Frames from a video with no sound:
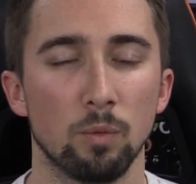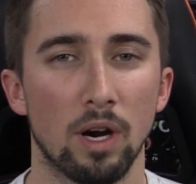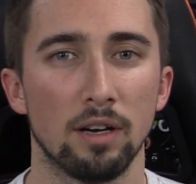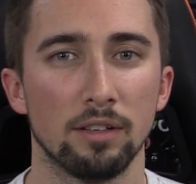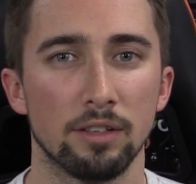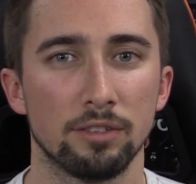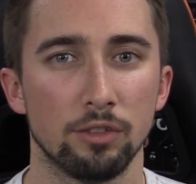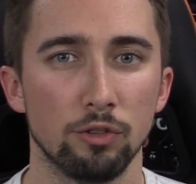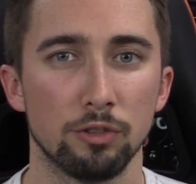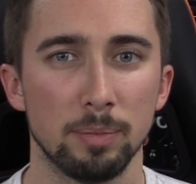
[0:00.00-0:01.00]
wireless
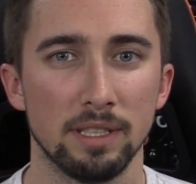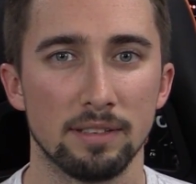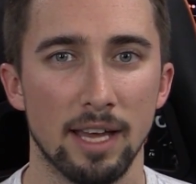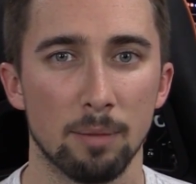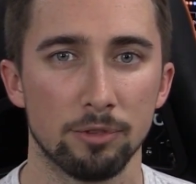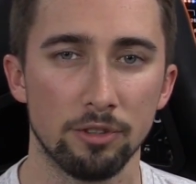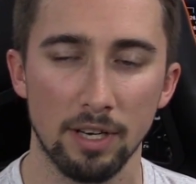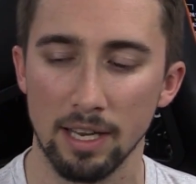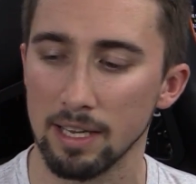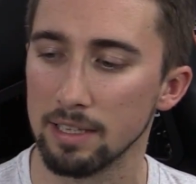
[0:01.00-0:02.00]
USB
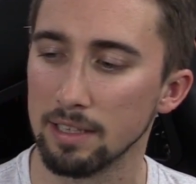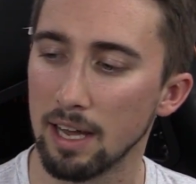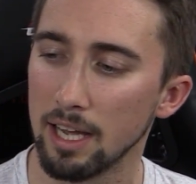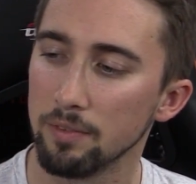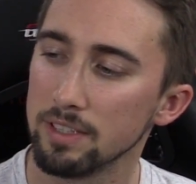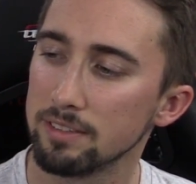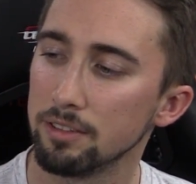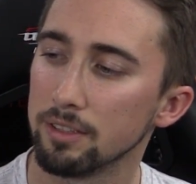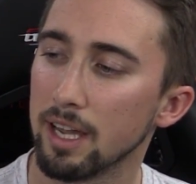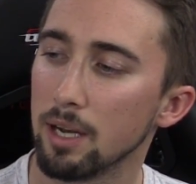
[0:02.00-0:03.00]
adapter, and I have this
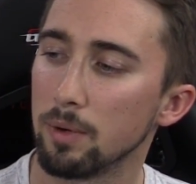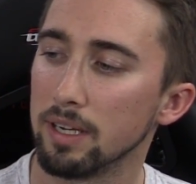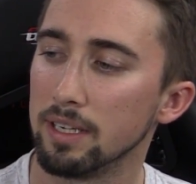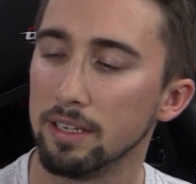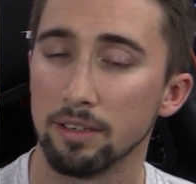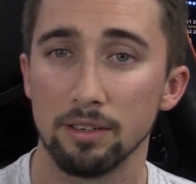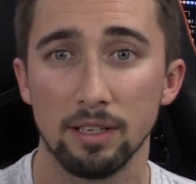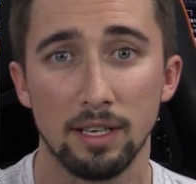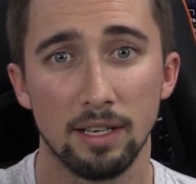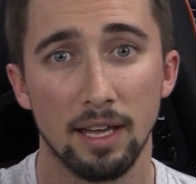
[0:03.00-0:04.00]
little guy right
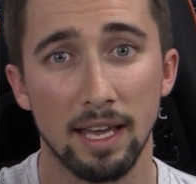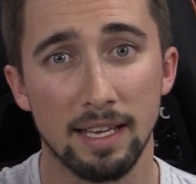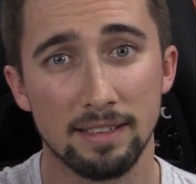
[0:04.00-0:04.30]
here, a